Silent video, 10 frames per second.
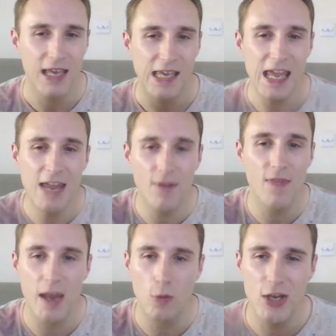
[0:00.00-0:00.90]
even
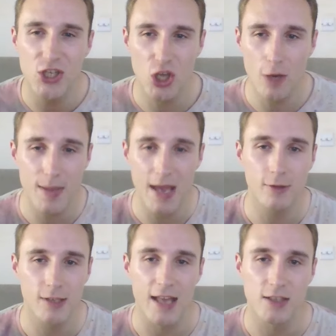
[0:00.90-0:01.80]
then we should be
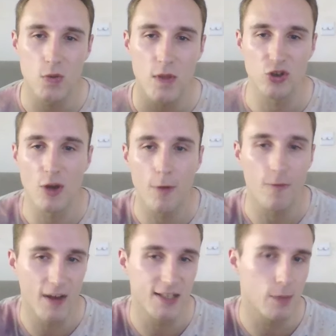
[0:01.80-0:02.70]
able to get to the triple
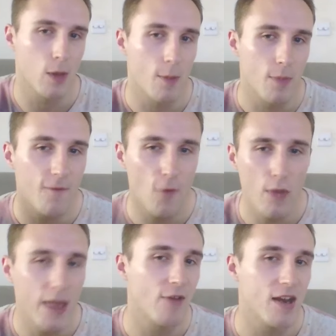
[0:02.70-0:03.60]
Frenzy Plant before
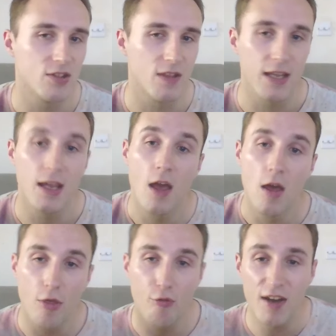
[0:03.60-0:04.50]
they reach the
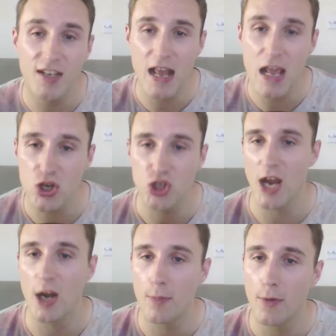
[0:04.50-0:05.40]
threatening
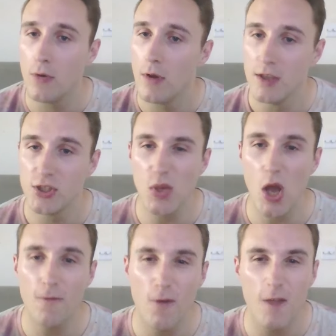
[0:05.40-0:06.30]
Shadow Ball. So we
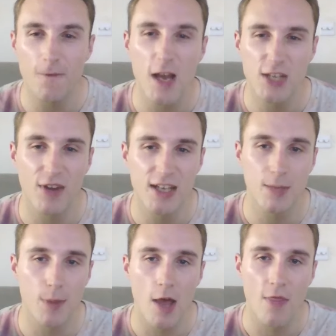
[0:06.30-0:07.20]
go for the first
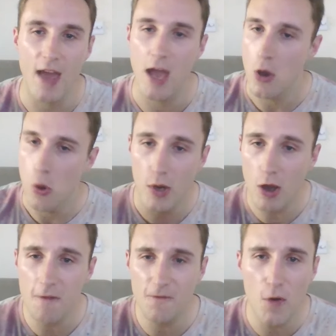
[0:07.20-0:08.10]
Frenzy Plant there, we're
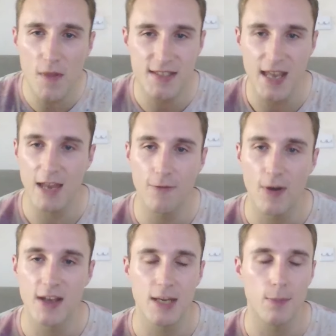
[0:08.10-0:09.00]
going for the second
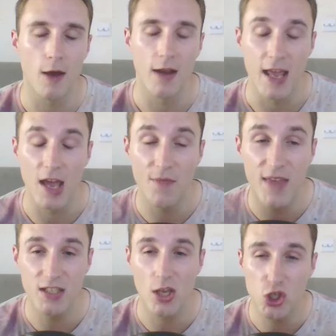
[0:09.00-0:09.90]
Frenzy Plant here, and
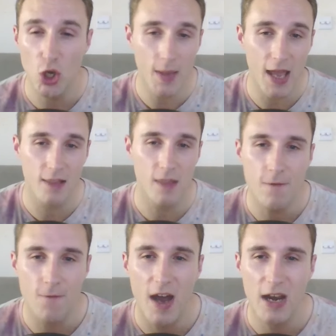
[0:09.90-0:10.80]
this should be getting the
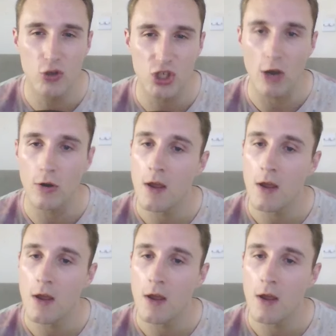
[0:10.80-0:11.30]
final shield